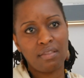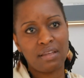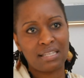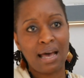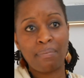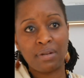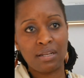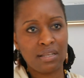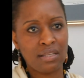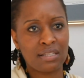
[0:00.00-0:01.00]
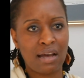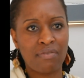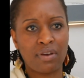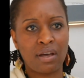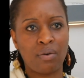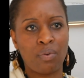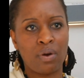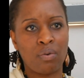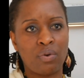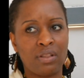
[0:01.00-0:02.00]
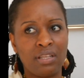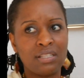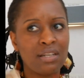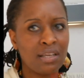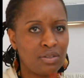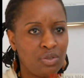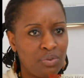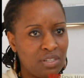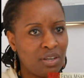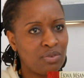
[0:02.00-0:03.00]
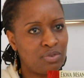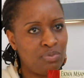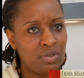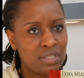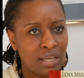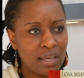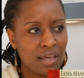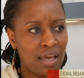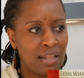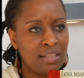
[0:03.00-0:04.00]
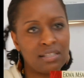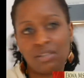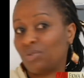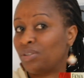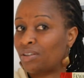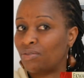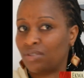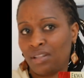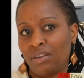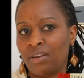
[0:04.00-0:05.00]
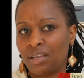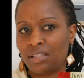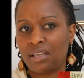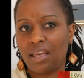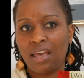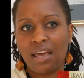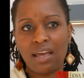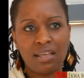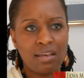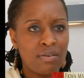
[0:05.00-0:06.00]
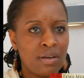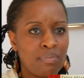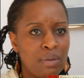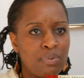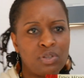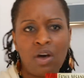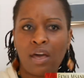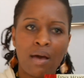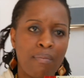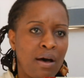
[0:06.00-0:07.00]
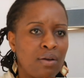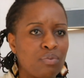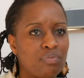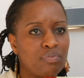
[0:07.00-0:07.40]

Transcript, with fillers: that's happened in East Africa where we're listening to each other's music and listening to each other's lyrics and hearing people talking about